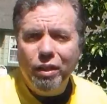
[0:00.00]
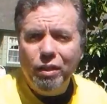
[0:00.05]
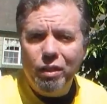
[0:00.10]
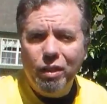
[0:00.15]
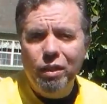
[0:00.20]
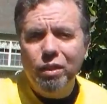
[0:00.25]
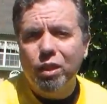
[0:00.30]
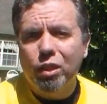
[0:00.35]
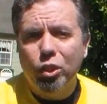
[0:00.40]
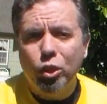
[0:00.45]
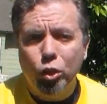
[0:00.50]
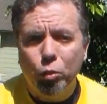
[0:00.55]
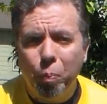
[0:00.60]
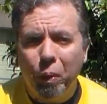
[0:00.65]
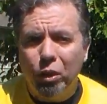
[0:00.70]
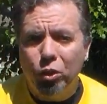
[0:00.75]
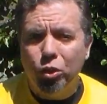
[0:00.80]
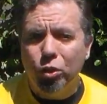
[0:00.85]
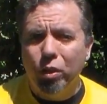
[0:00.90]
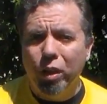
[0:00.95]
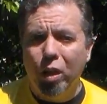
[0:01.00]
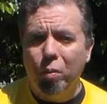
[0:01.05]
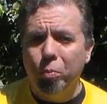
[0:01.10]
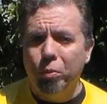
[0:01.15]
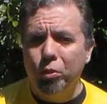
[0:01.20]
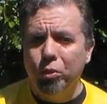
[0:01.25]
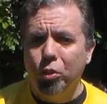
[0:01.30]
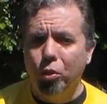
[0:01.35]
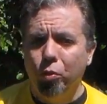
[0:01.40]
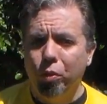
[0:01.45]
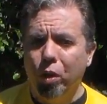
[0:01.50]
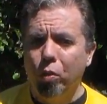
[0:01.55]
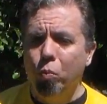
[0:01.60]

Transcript: This is a special episode,